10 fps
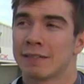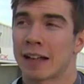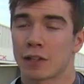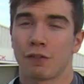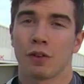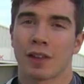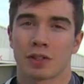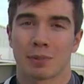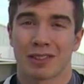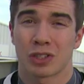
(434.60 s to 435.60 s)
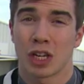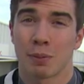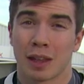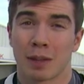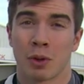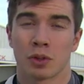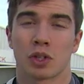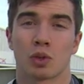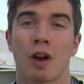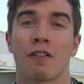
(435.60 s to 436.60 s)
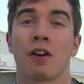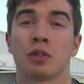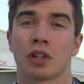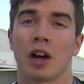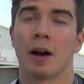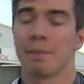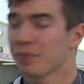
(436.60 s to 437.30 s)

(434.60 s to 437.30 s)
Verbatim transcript: That's a few thousand pounds cheaper than the Monster 1200R.